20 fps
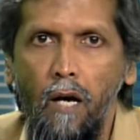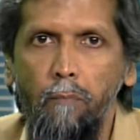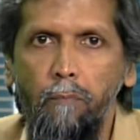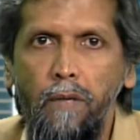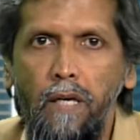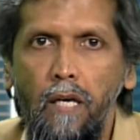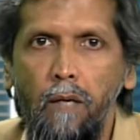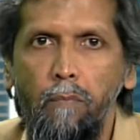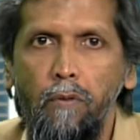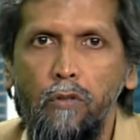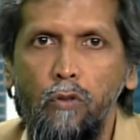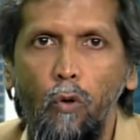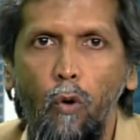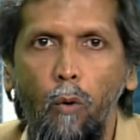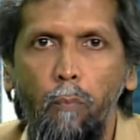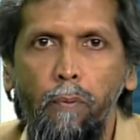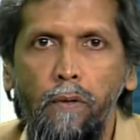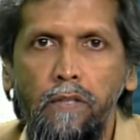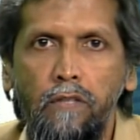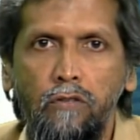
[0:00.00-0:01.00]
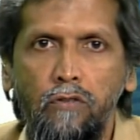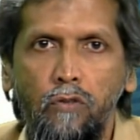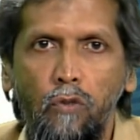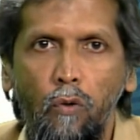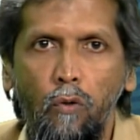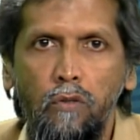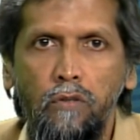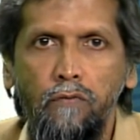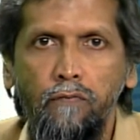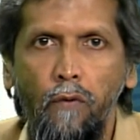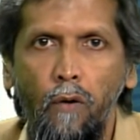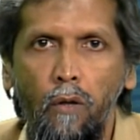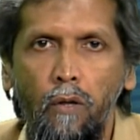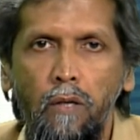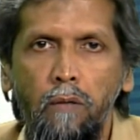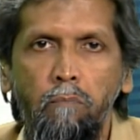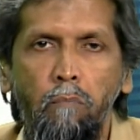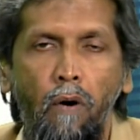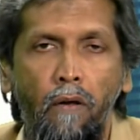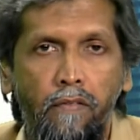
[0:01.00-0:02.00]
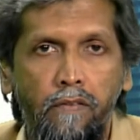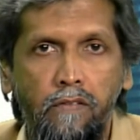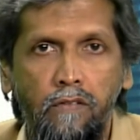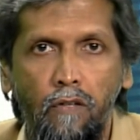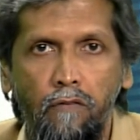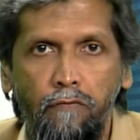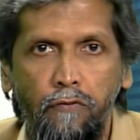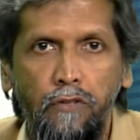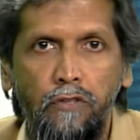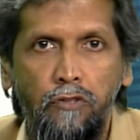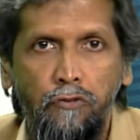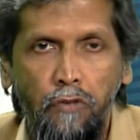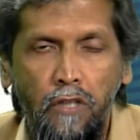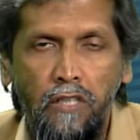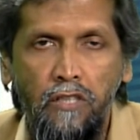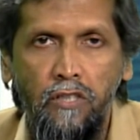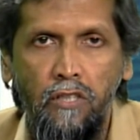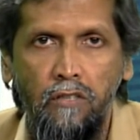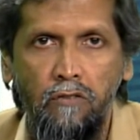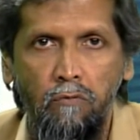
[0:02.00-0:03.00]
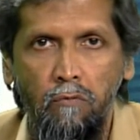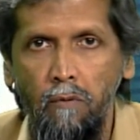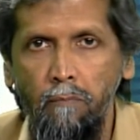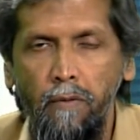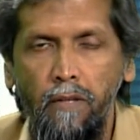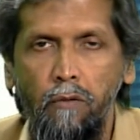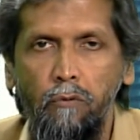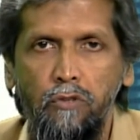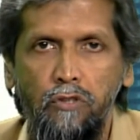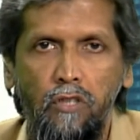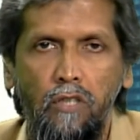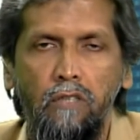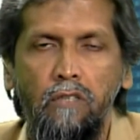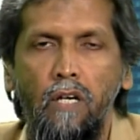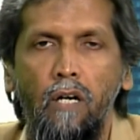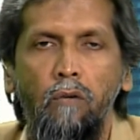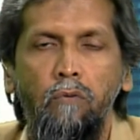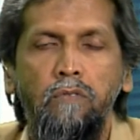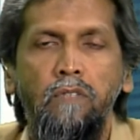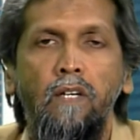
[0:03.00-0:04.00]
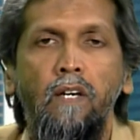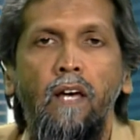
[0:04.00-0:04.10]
be able to open its doors following months of restrictions. Remember, they were shut down